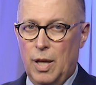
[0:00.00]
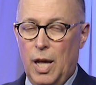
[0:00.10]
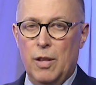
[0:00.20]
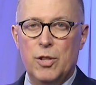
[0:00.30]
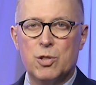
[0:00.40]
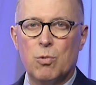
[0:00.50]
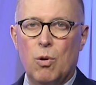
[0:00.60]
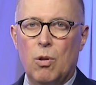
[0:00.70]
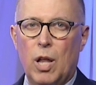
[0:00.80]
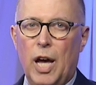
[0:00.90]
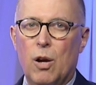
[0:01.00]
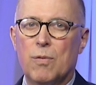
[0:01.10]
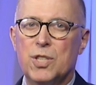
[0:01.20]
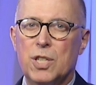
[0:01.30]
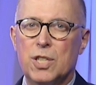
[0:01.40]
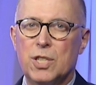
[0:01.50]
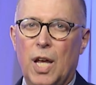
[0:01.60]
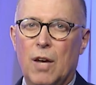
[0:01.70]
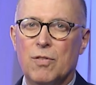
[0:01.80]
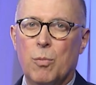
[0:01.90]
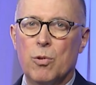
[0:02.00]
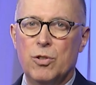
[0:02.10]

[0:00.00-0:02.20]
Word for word: And in this role, I oversee a staff of more